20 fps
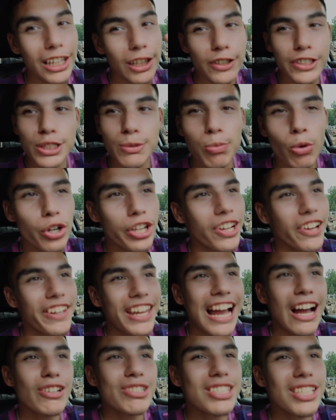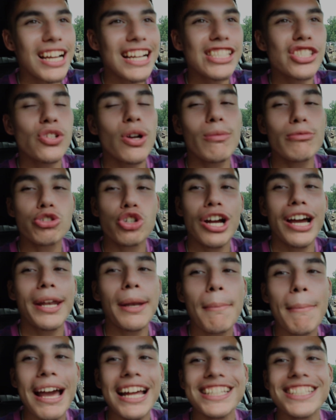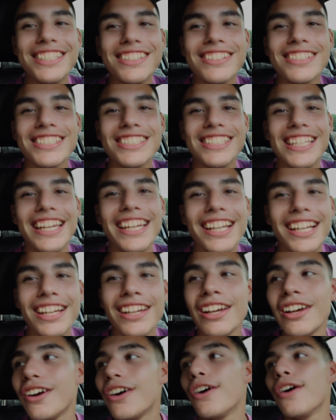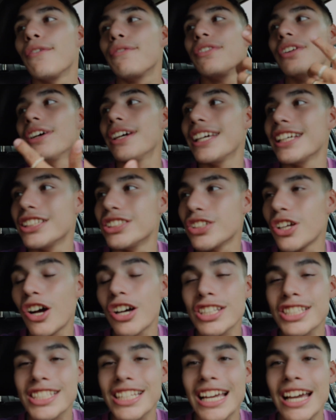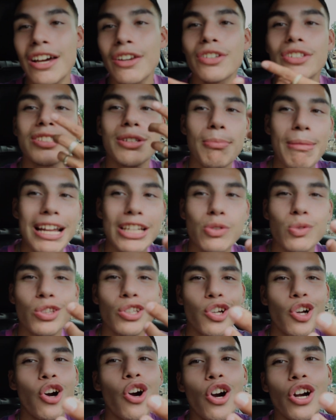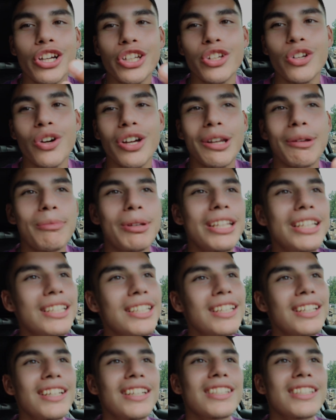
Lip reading: It looks sporty on the outside, so I'm trying to match the aesthetic of the exhaust sound to match with the car. You know what I mean?